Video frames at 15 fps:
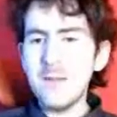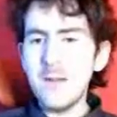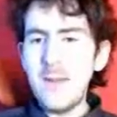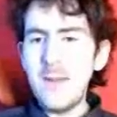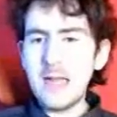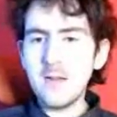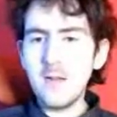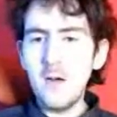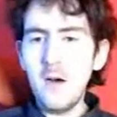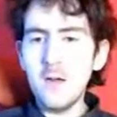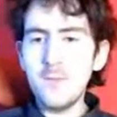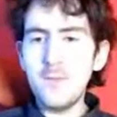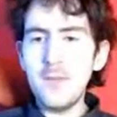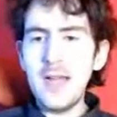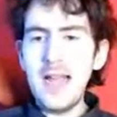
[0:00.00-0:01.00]
the
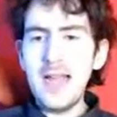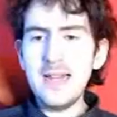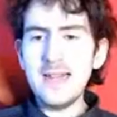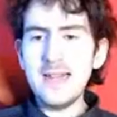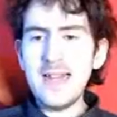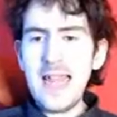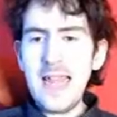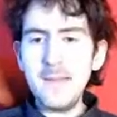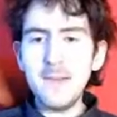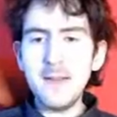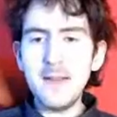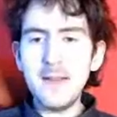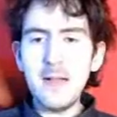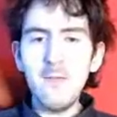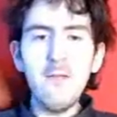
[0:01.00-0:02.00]
Megazord, but they give her
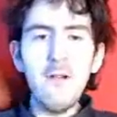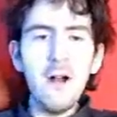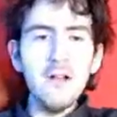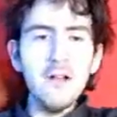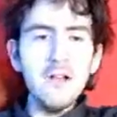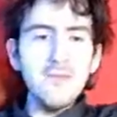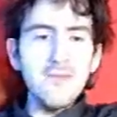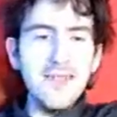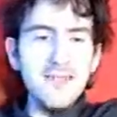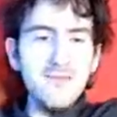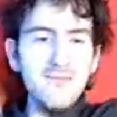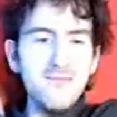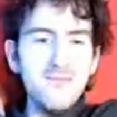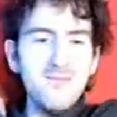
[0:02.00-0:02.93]
like one quick